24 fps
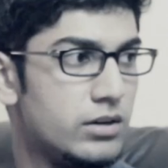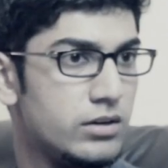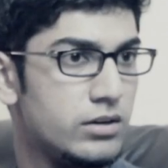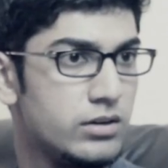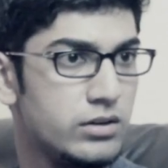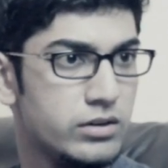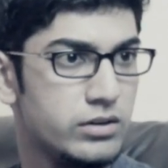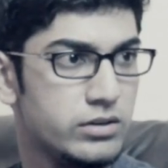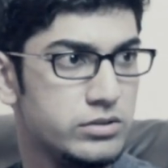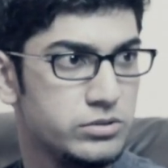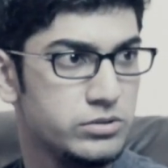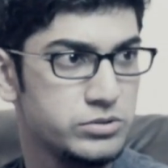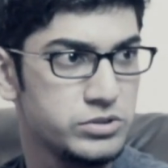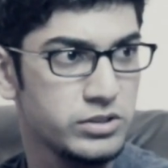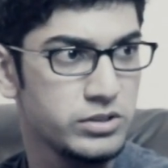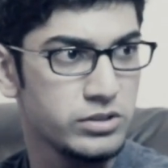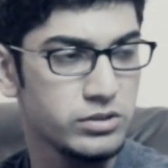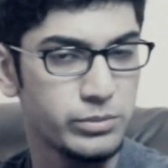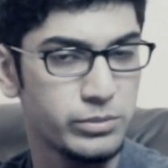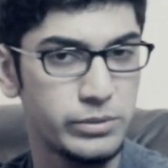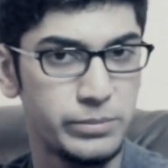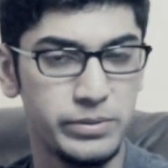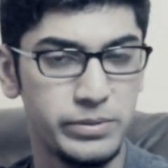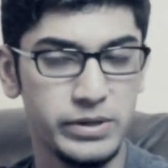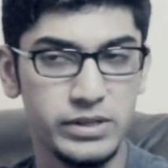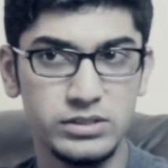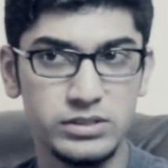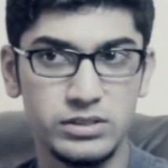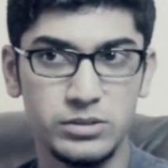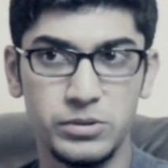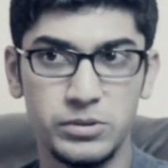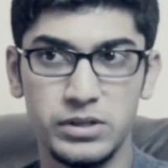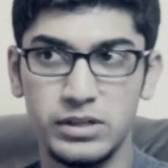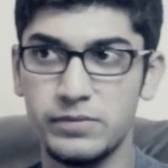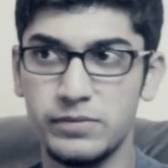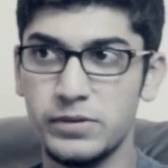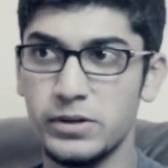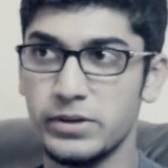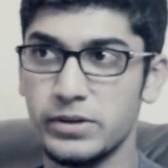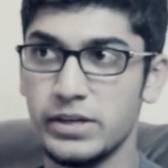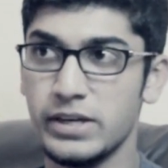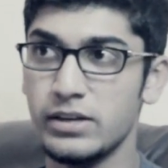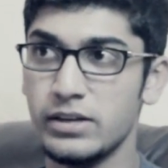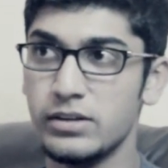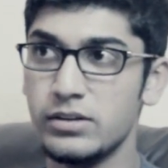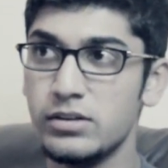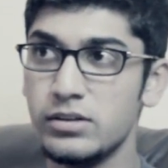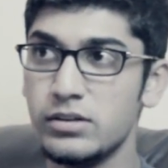Uh, don't you think they'll be pissed that we're not giving out
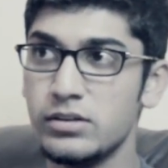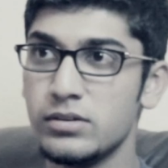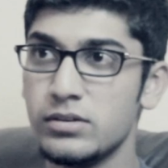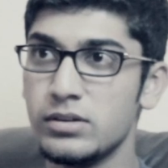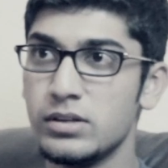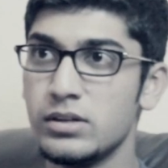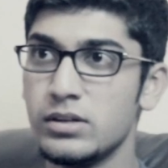candy?